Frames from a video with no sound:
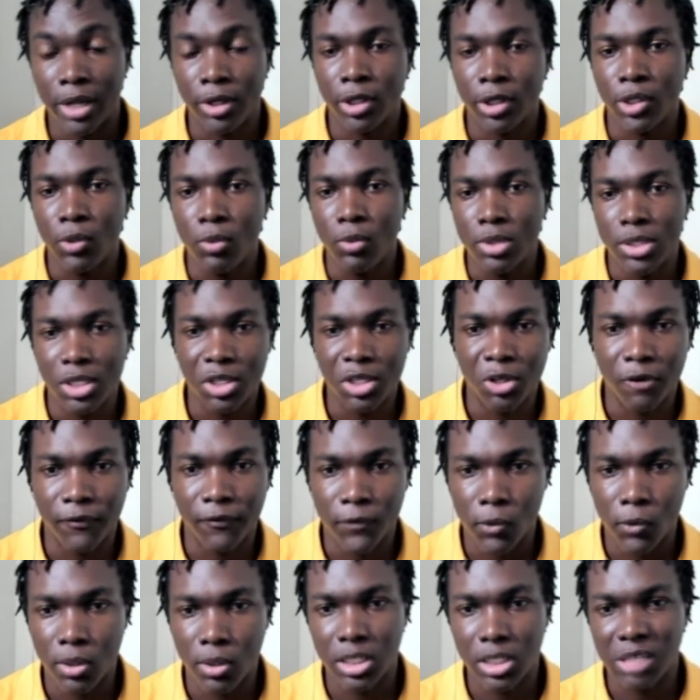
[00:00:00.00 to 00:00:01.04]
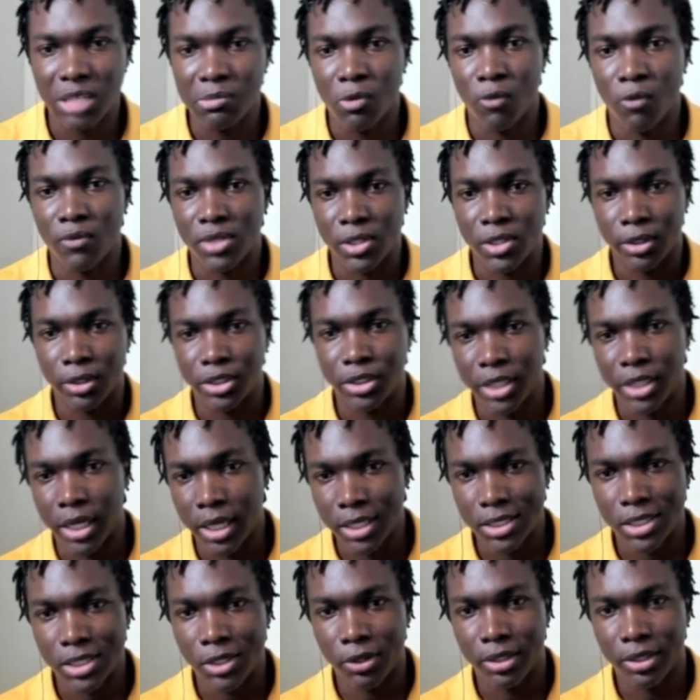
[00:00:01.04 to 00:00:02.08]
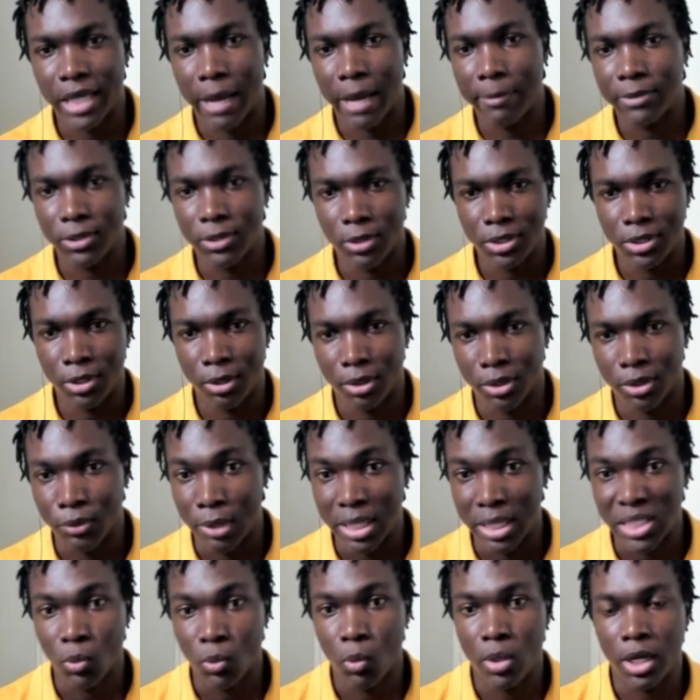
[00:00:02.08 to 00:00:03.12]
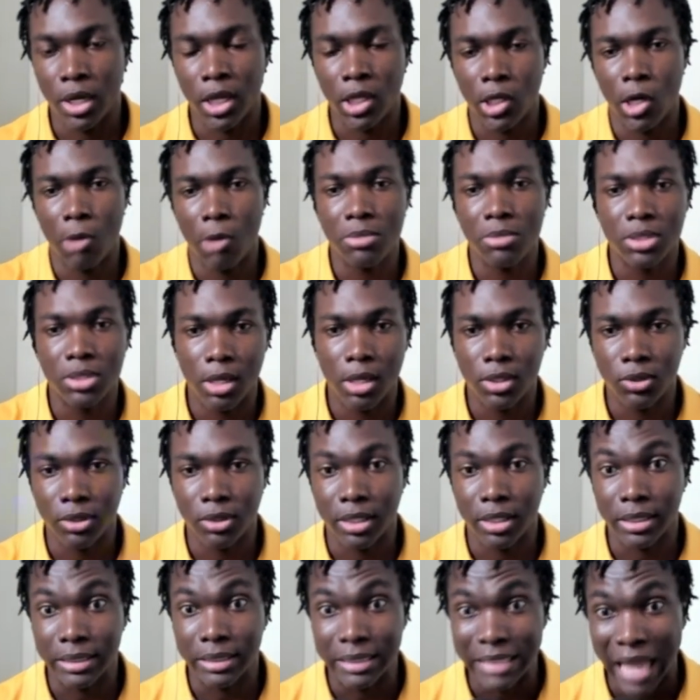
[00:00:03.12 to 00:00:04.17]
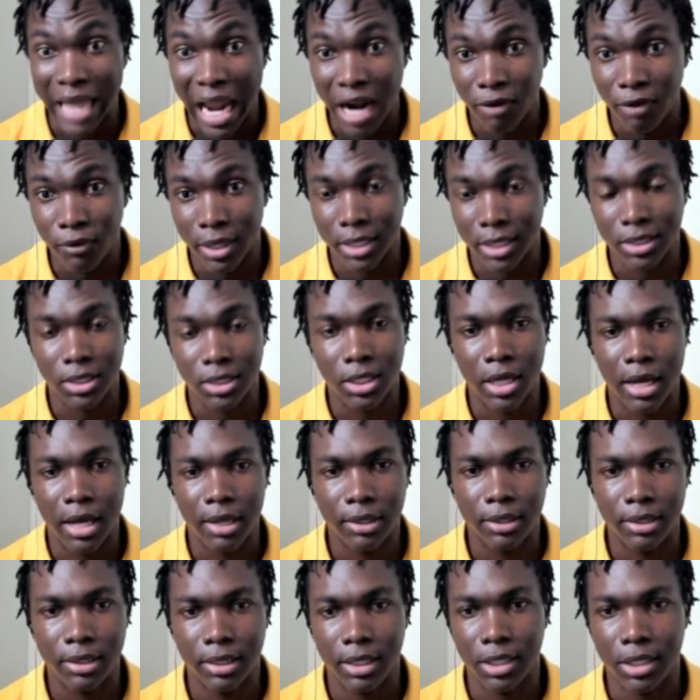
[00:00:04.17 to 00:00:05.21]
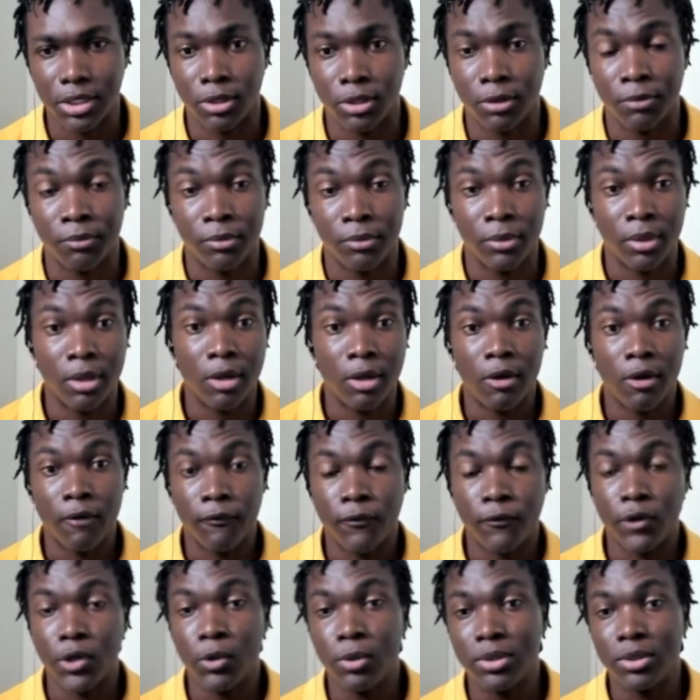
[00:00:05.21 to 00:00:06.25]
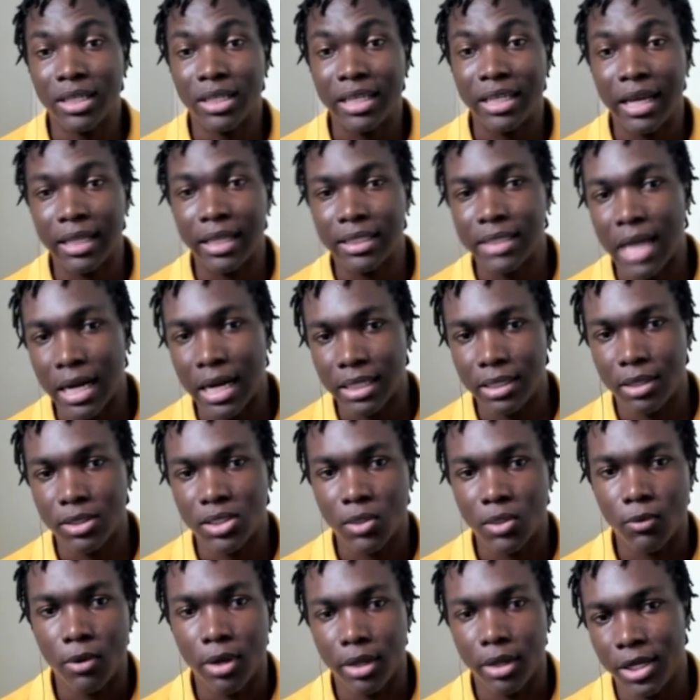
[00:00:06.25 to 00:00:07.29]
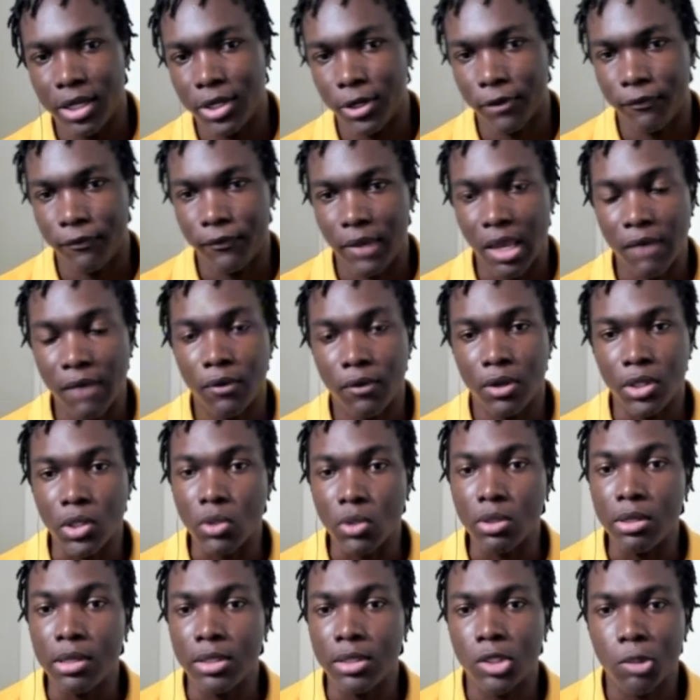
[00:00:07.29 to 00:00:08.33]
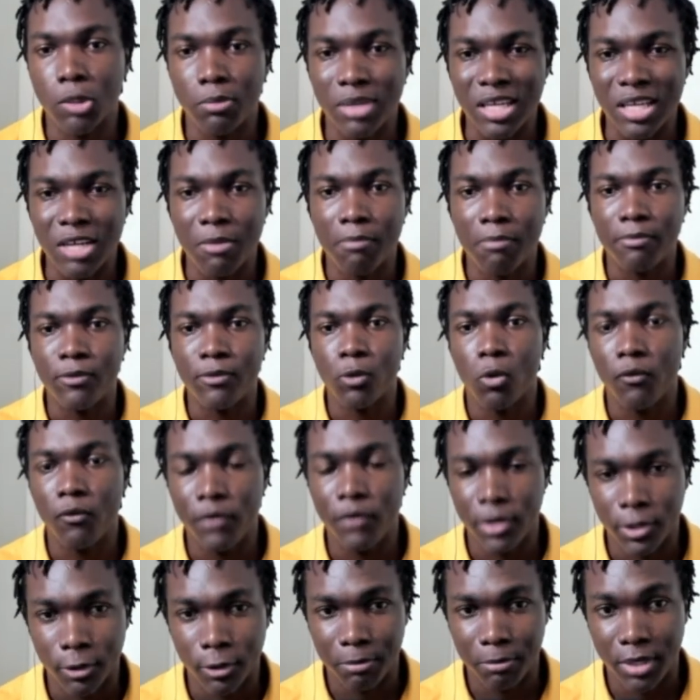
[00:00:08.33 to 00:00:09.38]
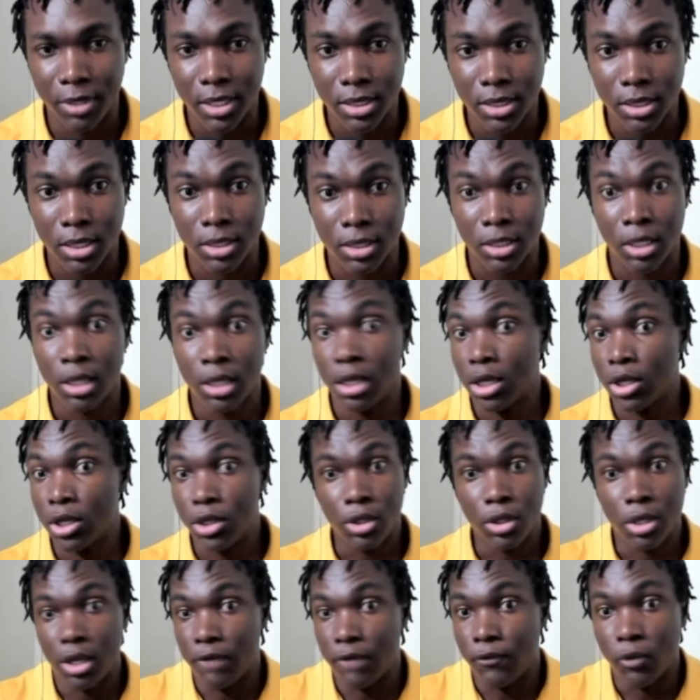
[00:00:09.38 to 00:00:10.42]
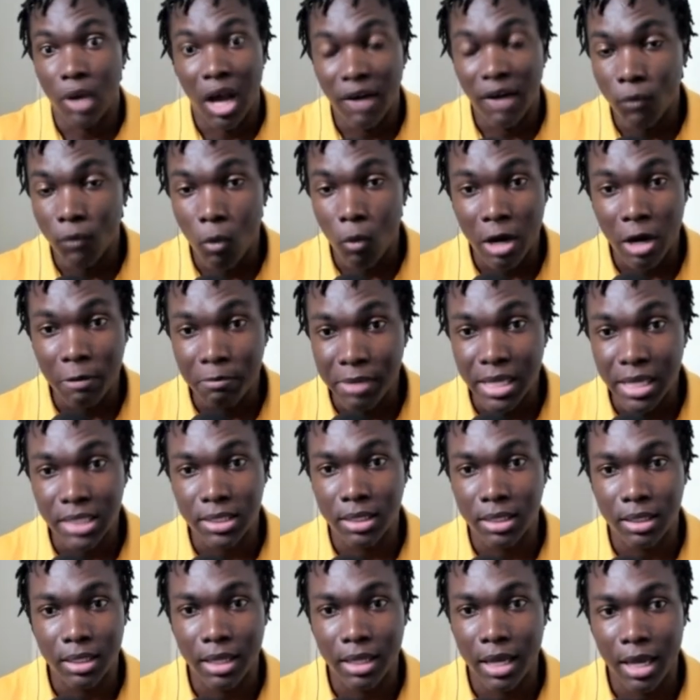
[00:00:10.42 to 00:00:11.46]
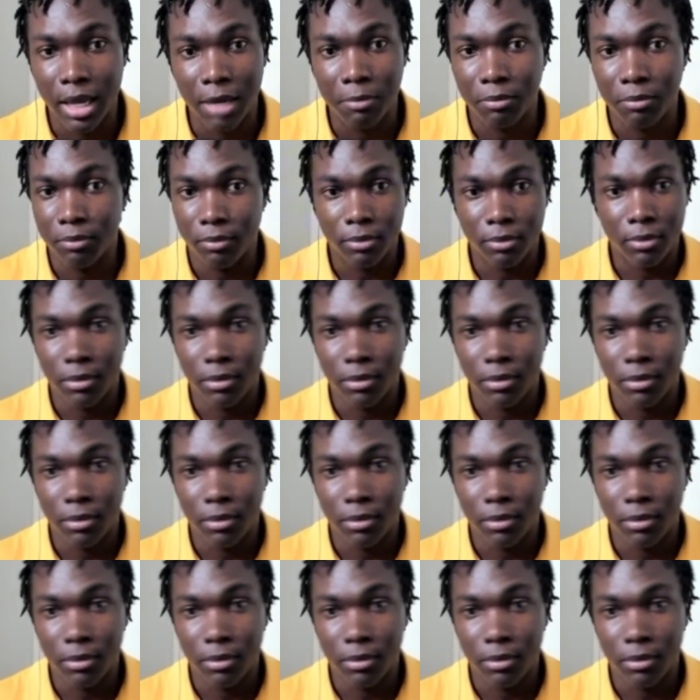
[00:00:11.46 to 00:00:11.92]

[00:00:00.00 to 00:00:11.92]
you're using your forcing moves, your checks, your captures, your threats when it comes down to direct calculation. For you to get tactics to work in your favor, you need to be improving your pieces. If you have 1 piece in the game,